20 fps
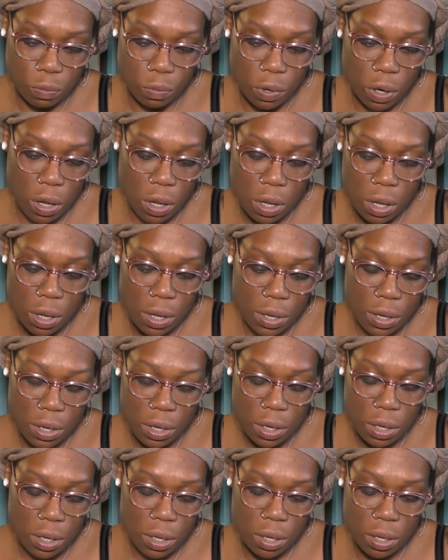wrong.
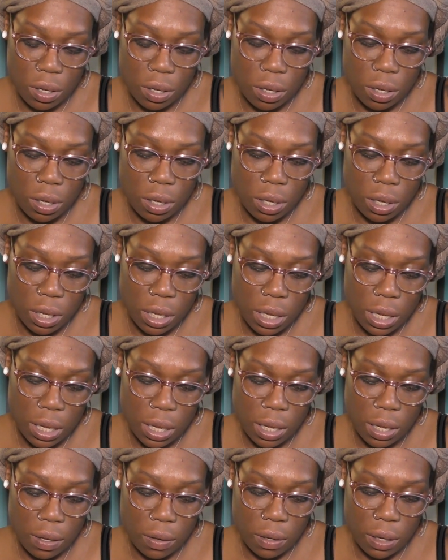
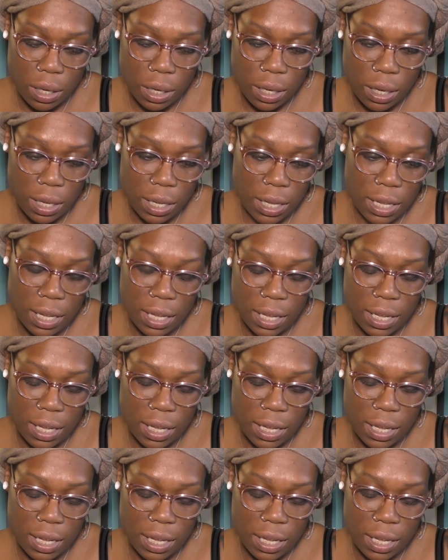Okay.